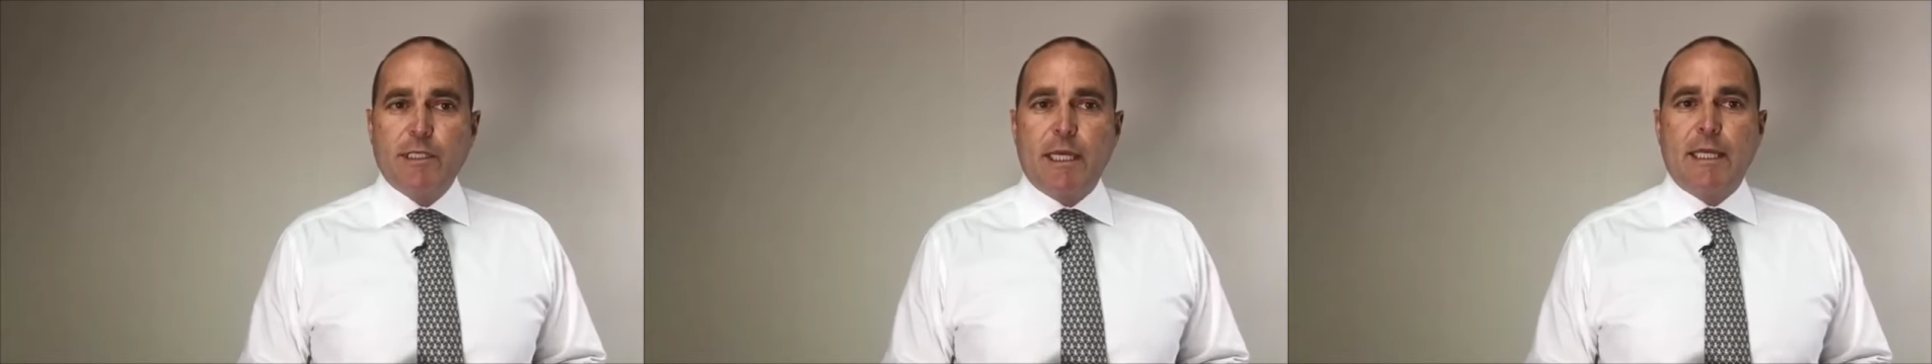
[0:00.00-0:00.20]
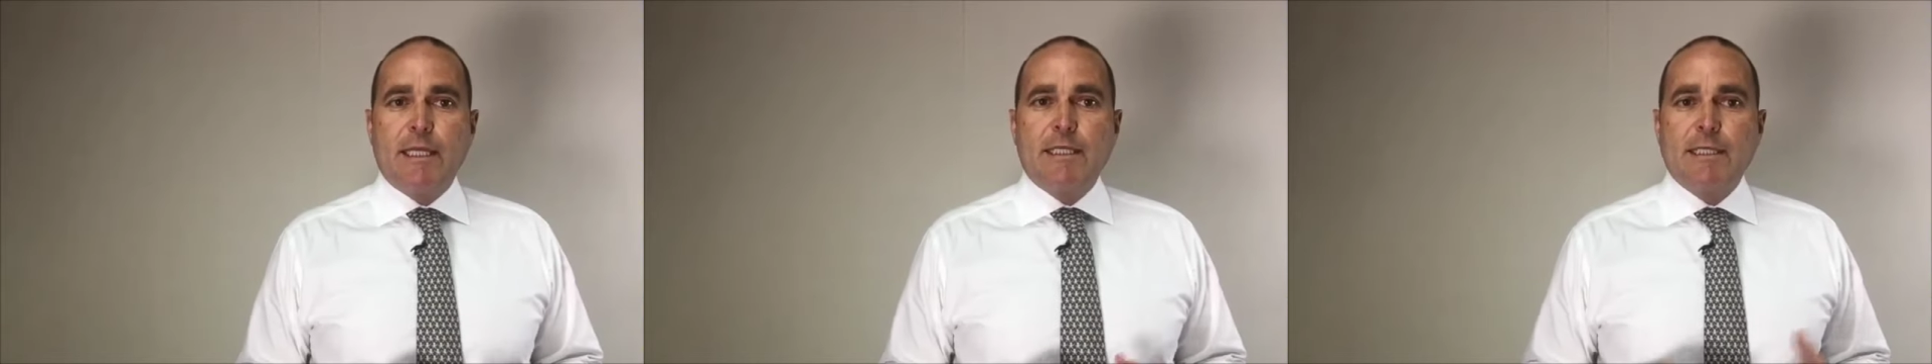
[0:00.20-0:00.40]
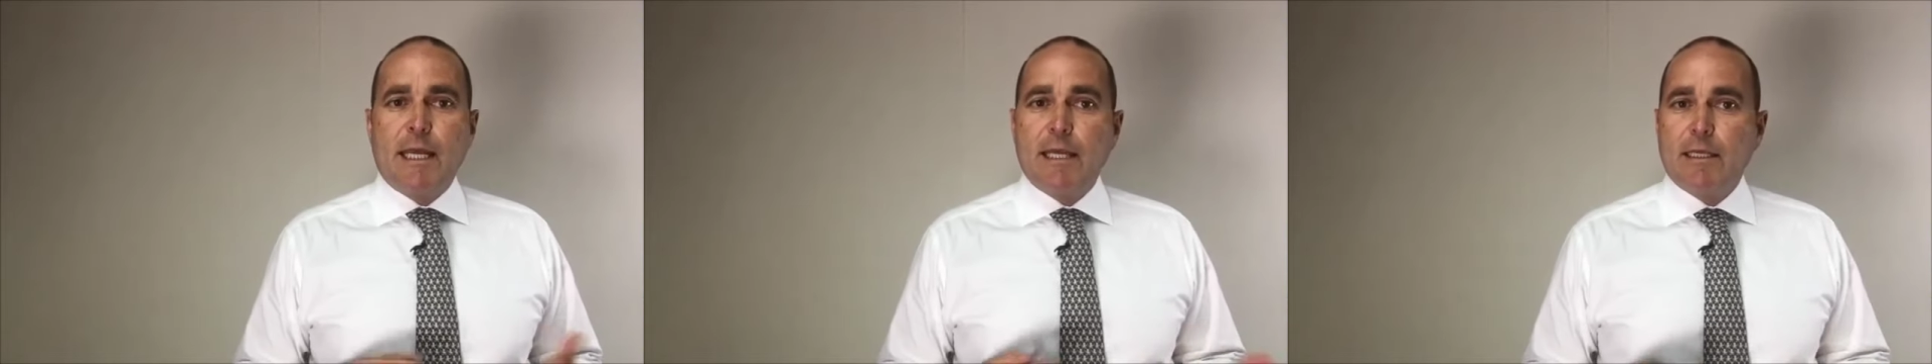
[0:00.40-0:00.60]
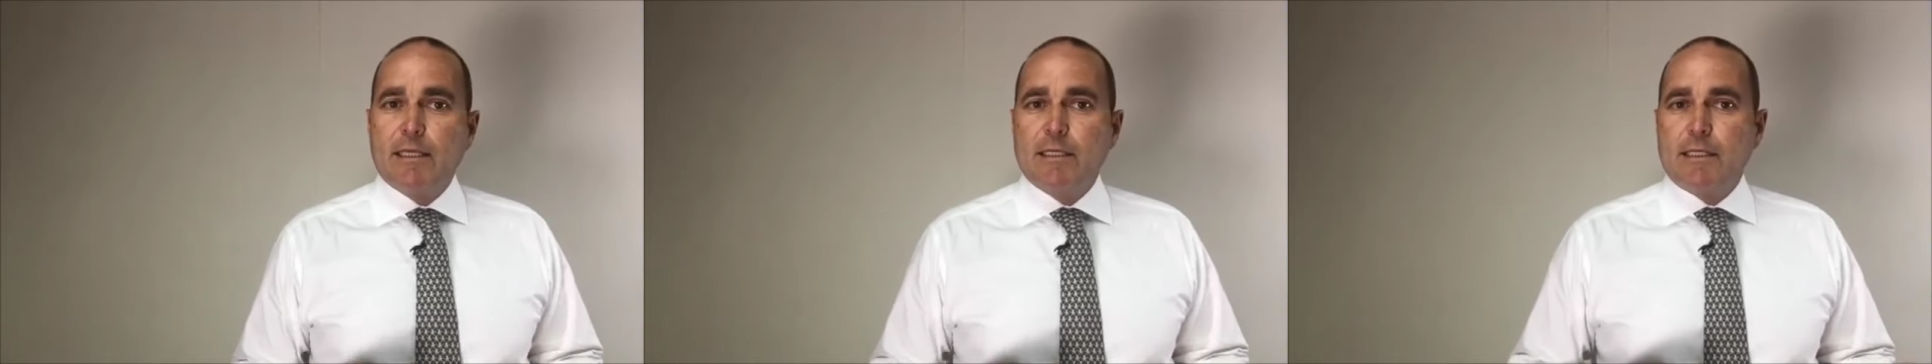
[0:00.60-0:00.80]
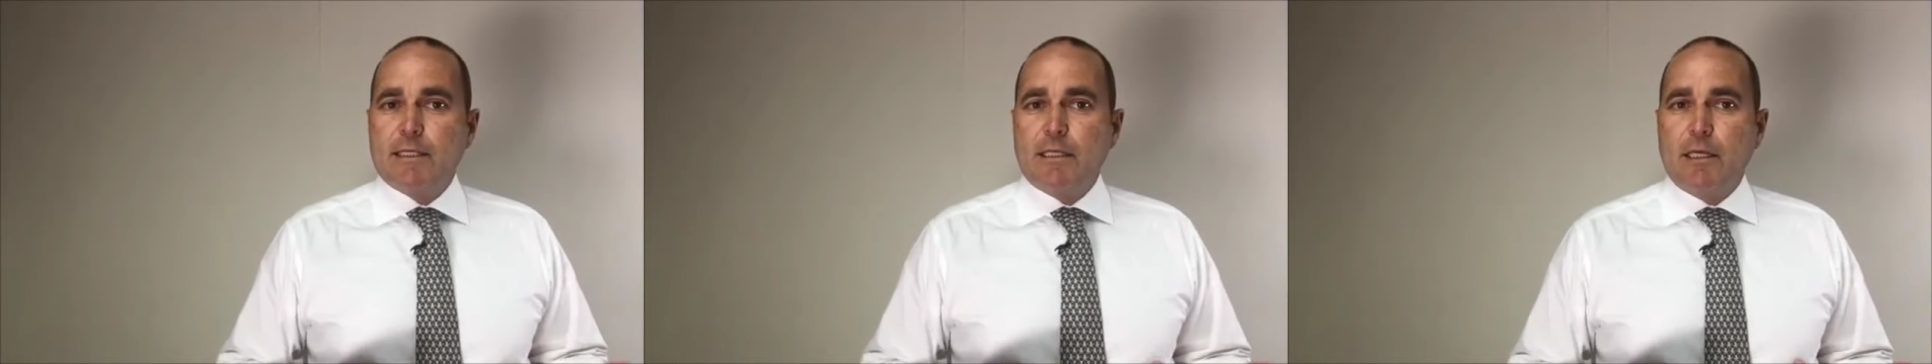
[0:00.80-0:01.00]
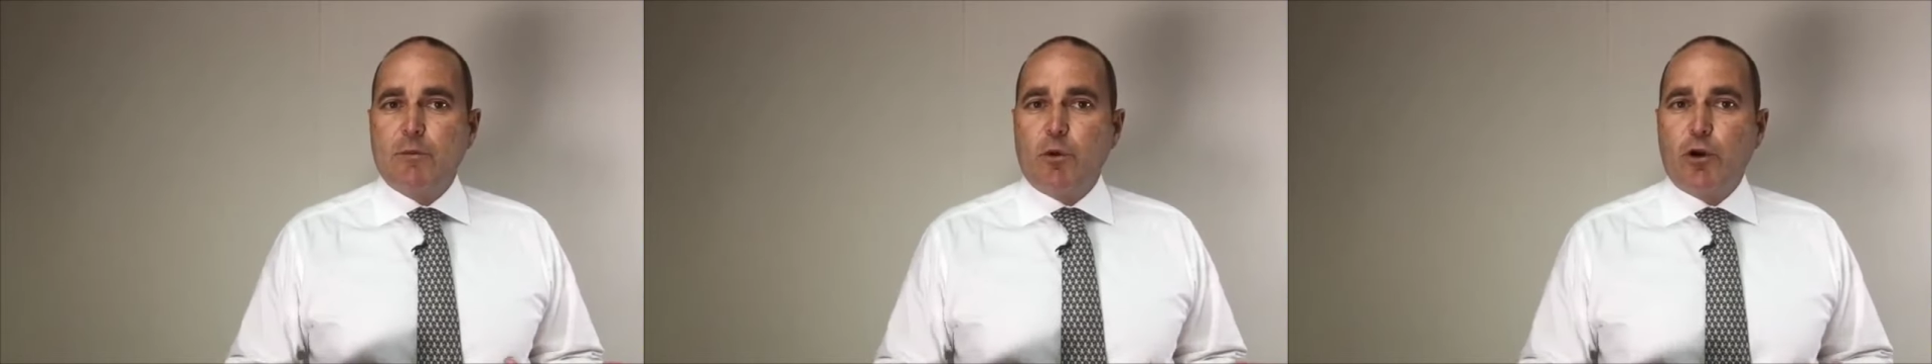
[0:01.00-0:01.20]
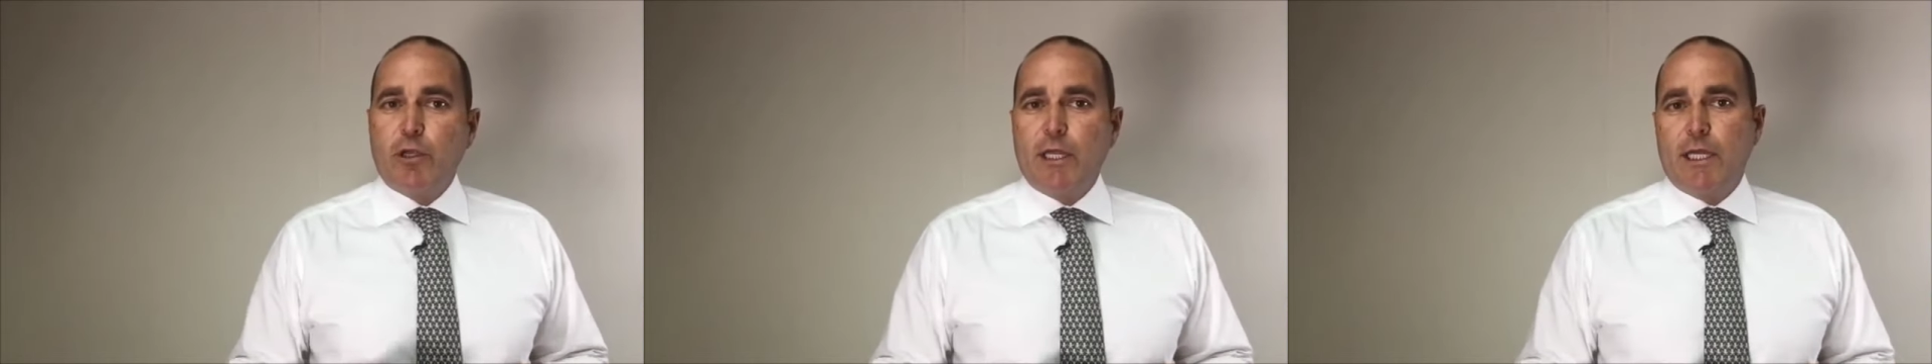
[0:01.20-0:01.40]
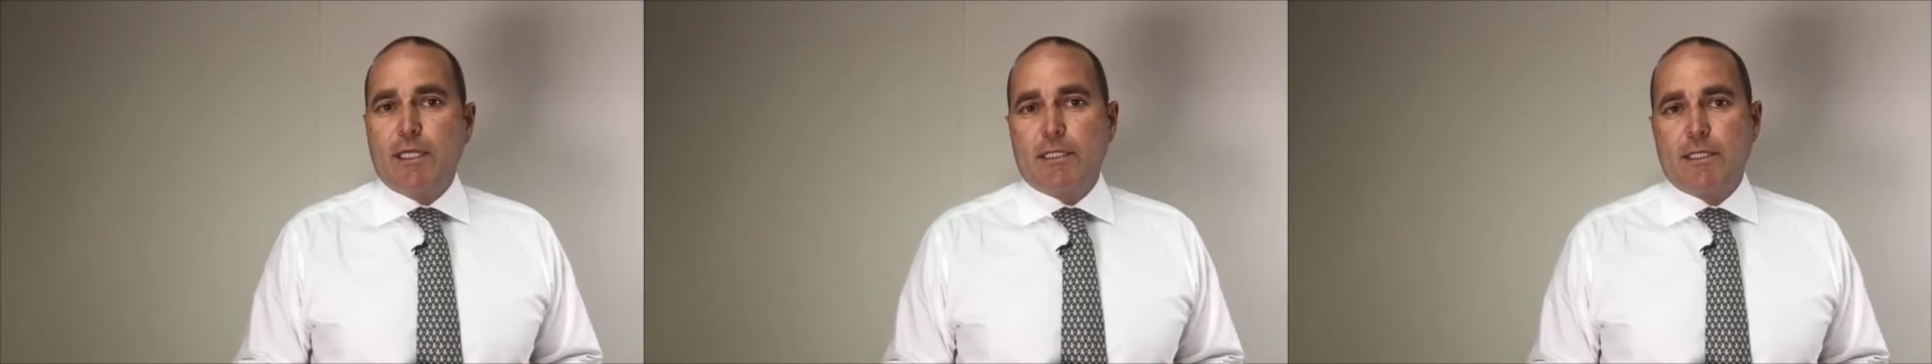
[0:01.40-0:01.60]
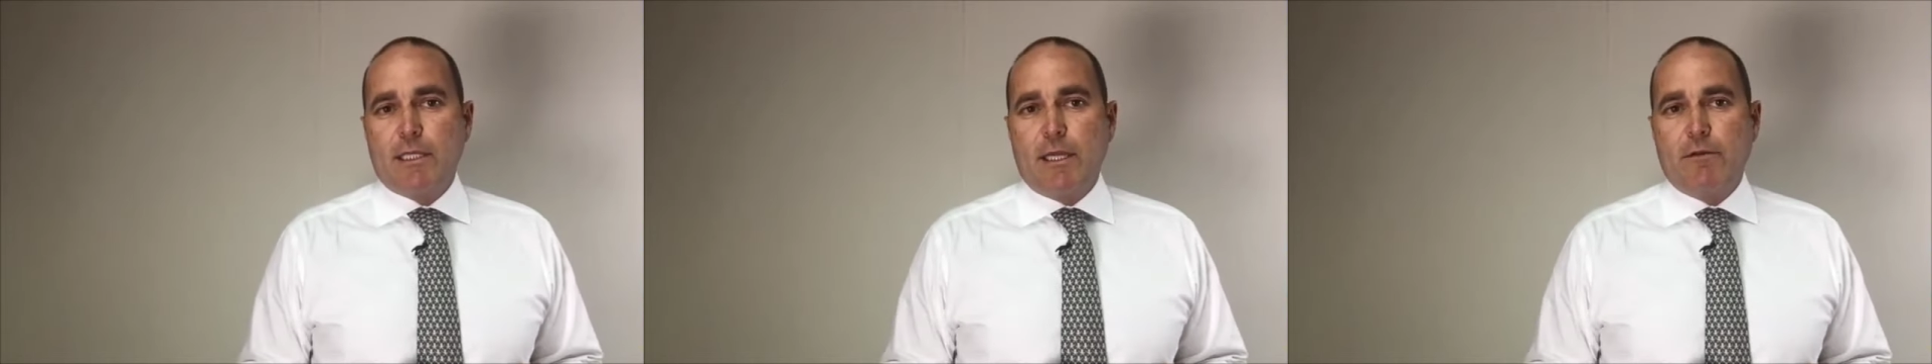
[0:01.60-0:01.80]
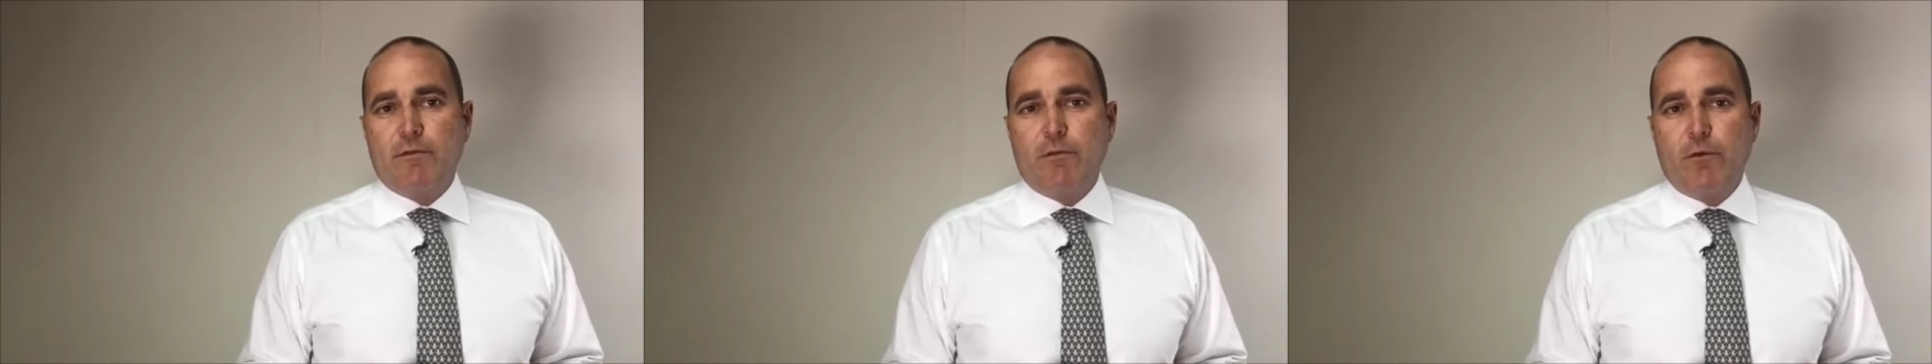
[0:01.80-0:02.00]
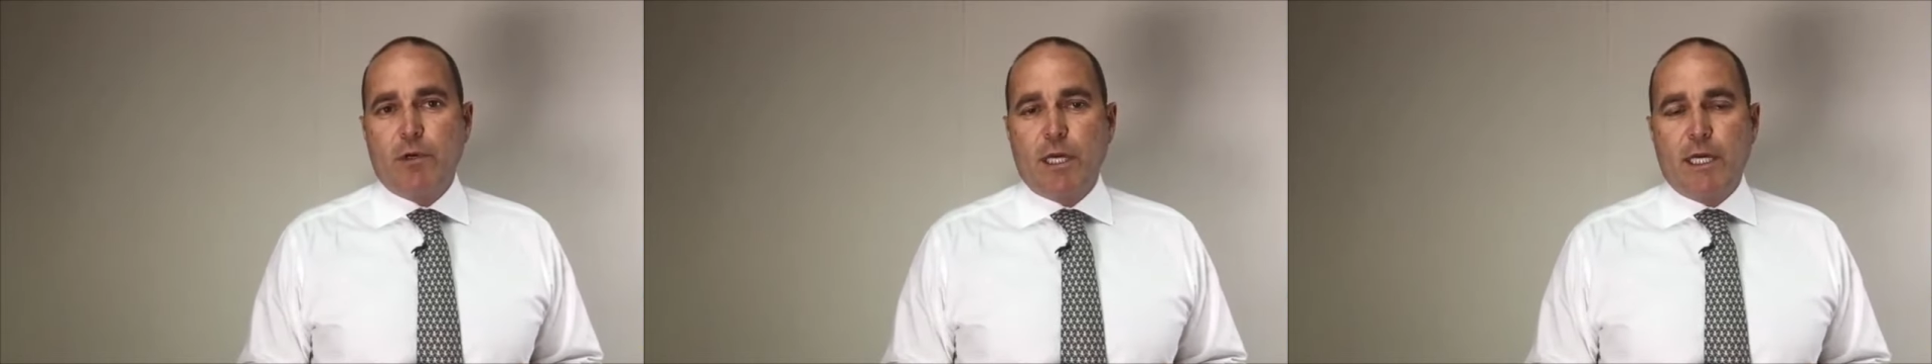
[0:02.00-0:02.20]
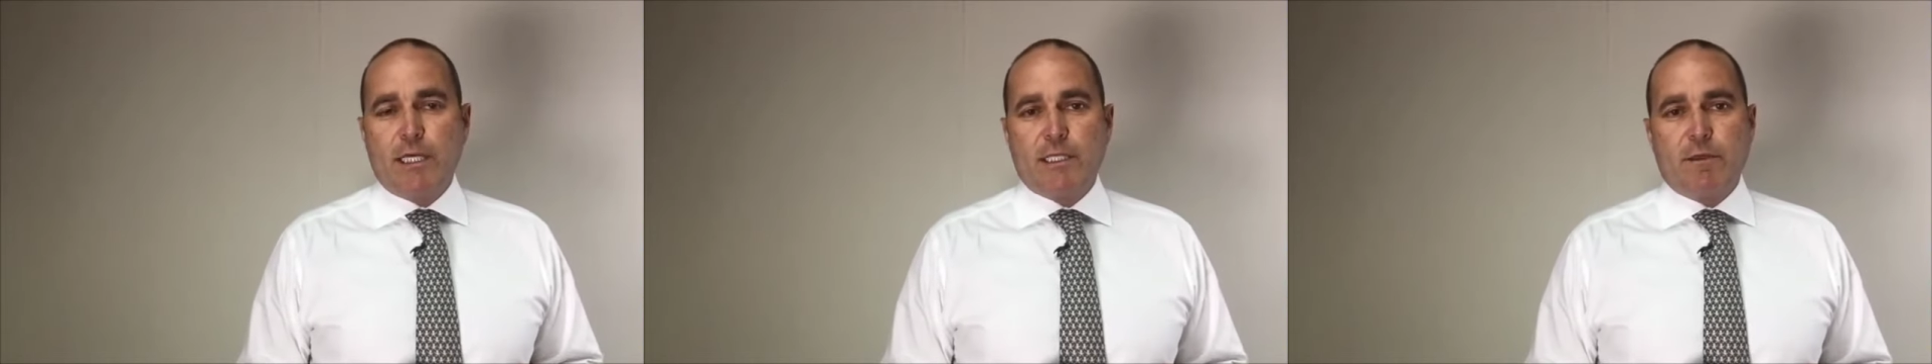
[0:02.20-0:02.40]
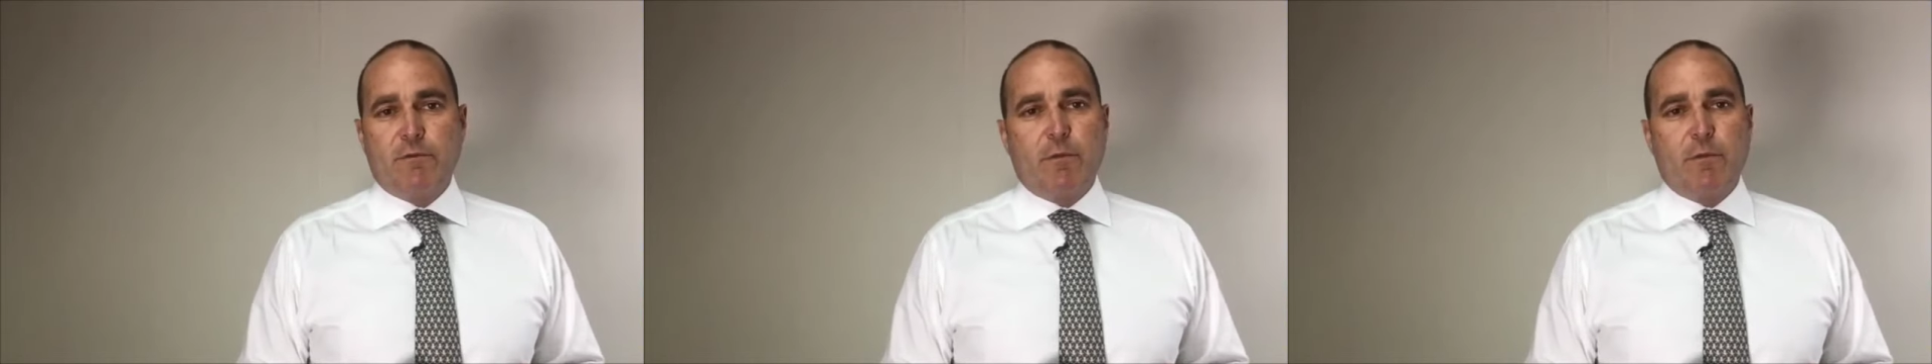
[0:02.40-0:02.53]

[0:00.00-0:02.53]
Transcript: and there's analysts, uh, broking analysts that have forecast forecast of